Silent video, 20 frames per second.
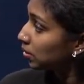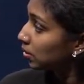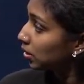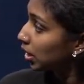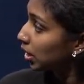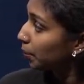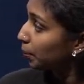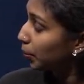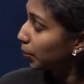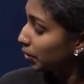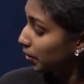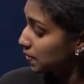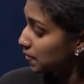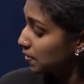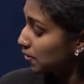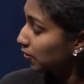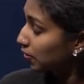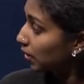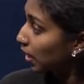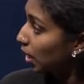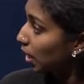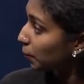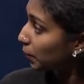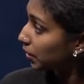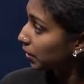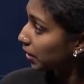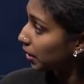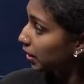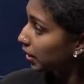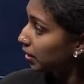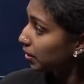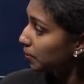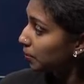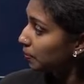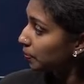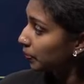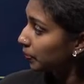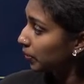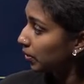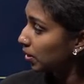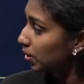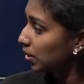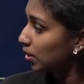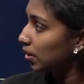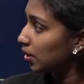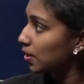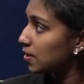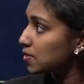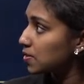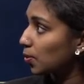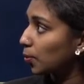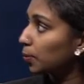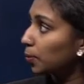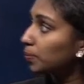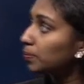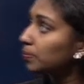importance of carbon here. So